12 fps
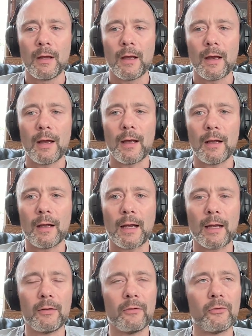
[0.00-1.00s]

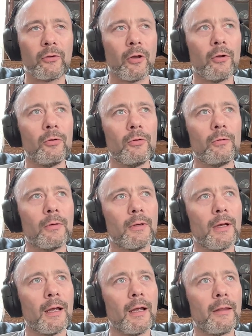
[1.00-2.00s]
And so
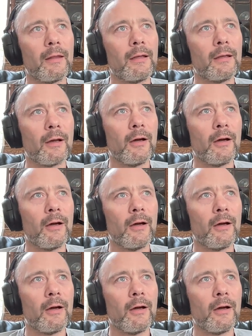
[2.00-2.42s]
I think